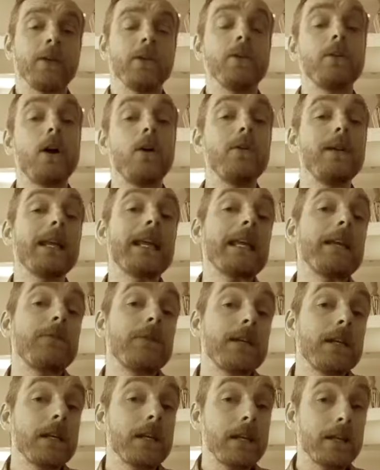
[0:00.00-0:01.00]
You don't
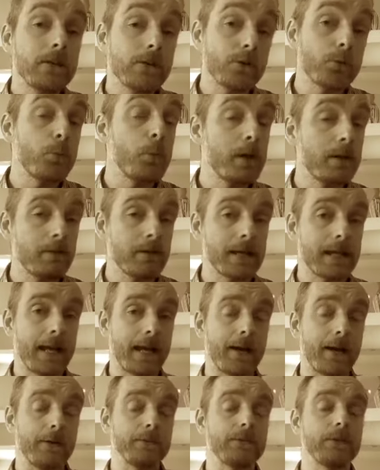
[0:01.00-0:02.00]
even need a Twitter
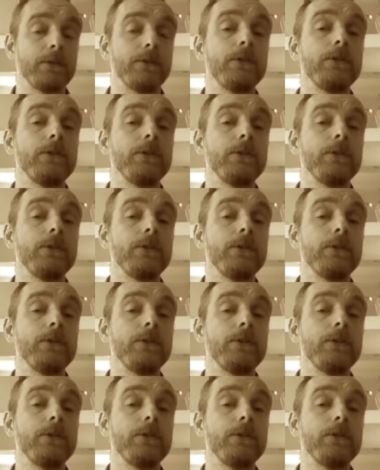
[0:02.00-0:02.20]
account.